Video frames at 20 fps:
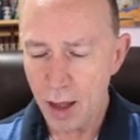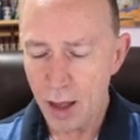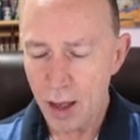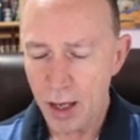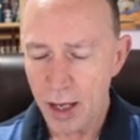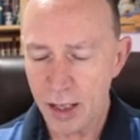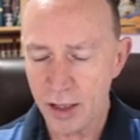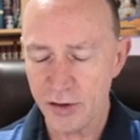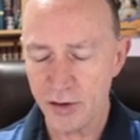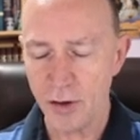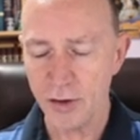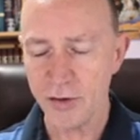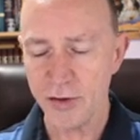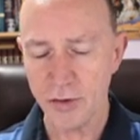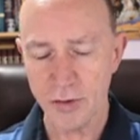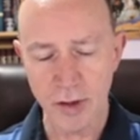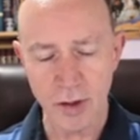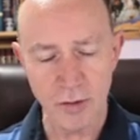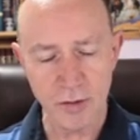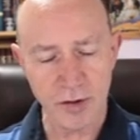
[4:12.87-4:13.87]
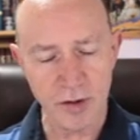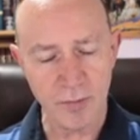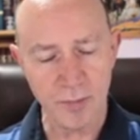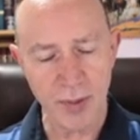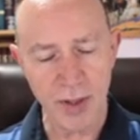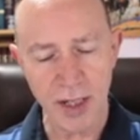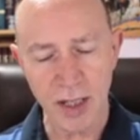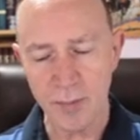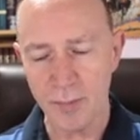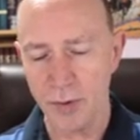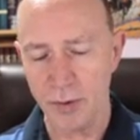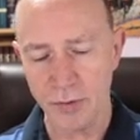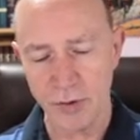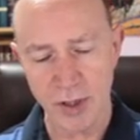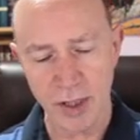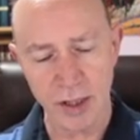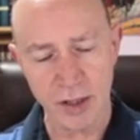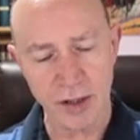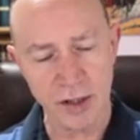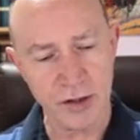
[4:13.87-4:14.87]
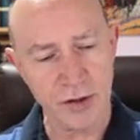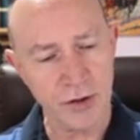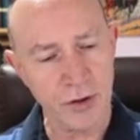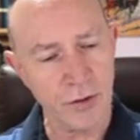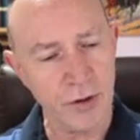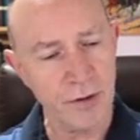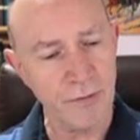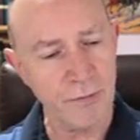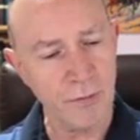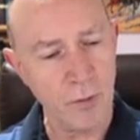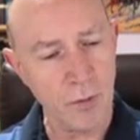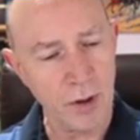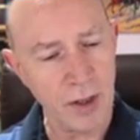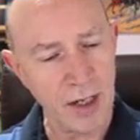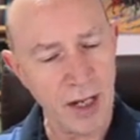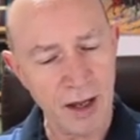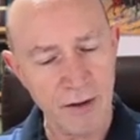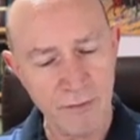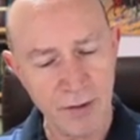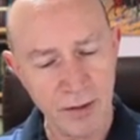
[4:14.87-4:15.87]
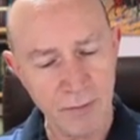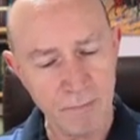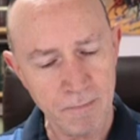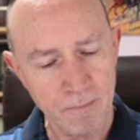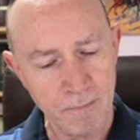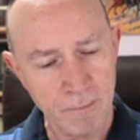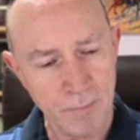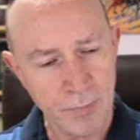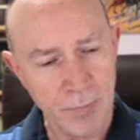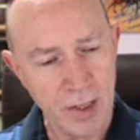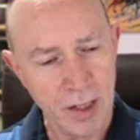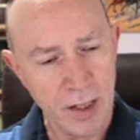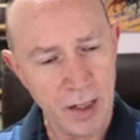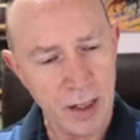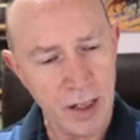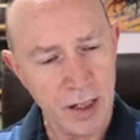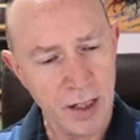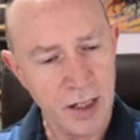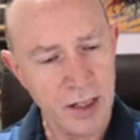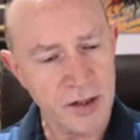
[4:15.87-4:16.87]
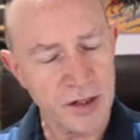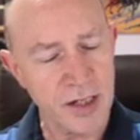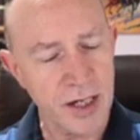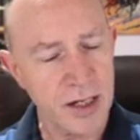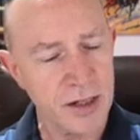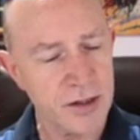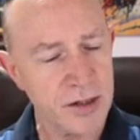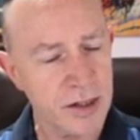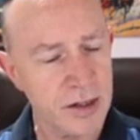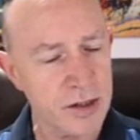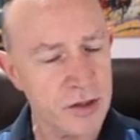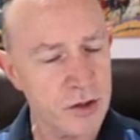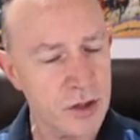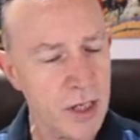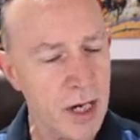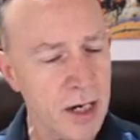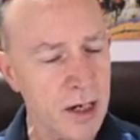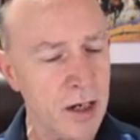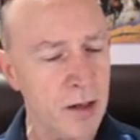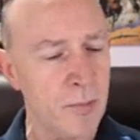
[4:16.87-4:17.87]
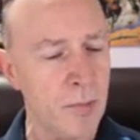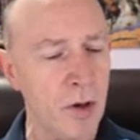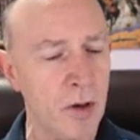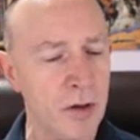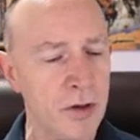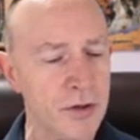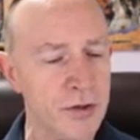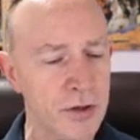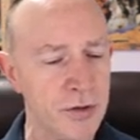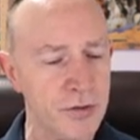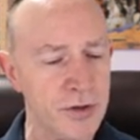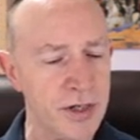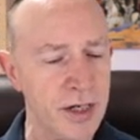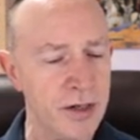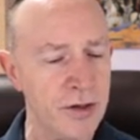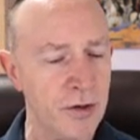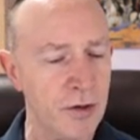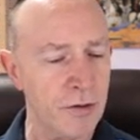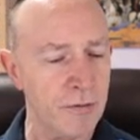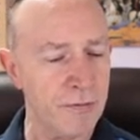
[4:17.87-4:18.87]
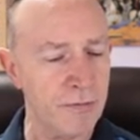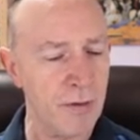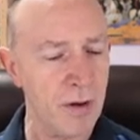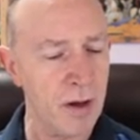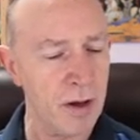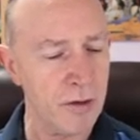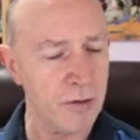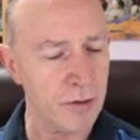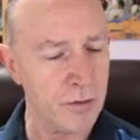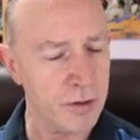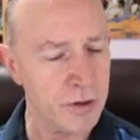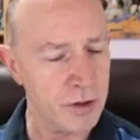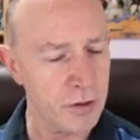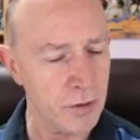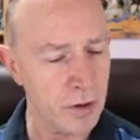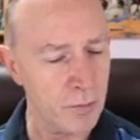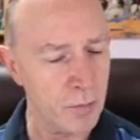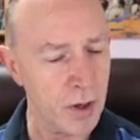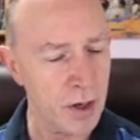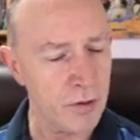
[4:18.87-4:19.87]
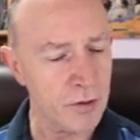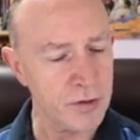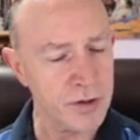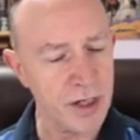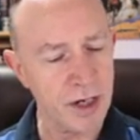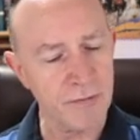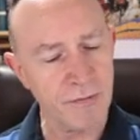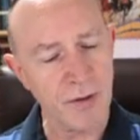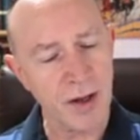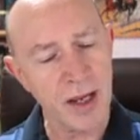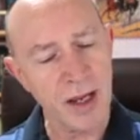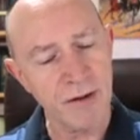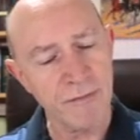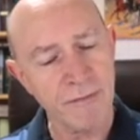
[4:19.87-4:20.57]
It is also used of people, Genesis 34 11. It says, Shechem also said to her father and to her brothers, If I have